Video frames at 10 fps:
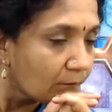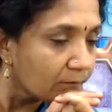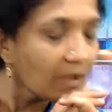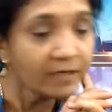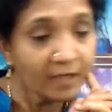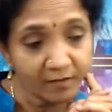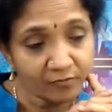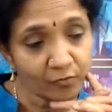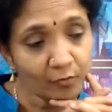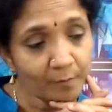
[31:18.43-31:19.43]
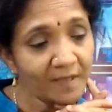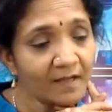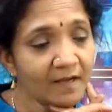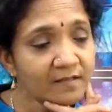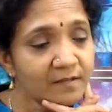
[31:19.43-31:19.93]
Yeah, it has to obey
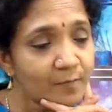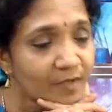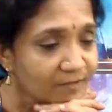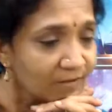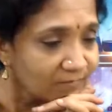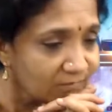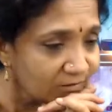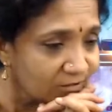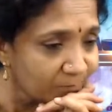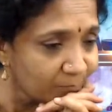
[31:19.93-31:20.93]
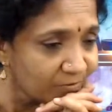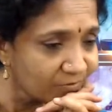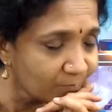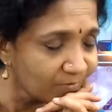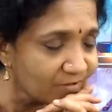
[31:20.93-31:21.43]
the Heisenberg's uncertainty
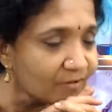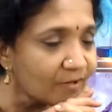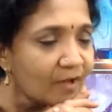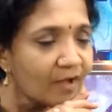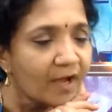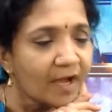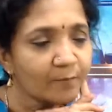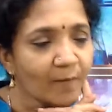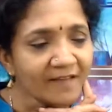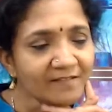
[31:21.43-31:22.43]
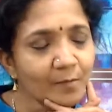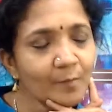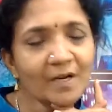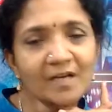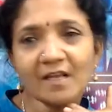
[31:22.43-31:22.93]
principle. And
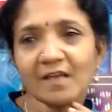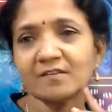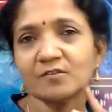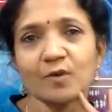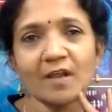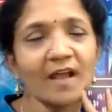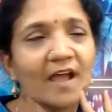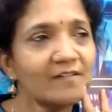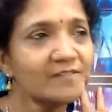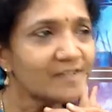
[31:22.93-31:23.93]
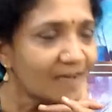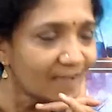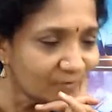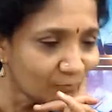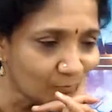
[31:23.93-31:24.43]
maximum delta x you can have is the
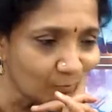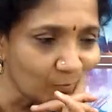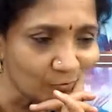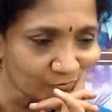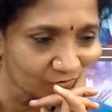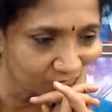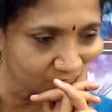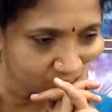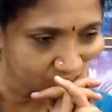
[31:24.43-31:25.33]
length of the box.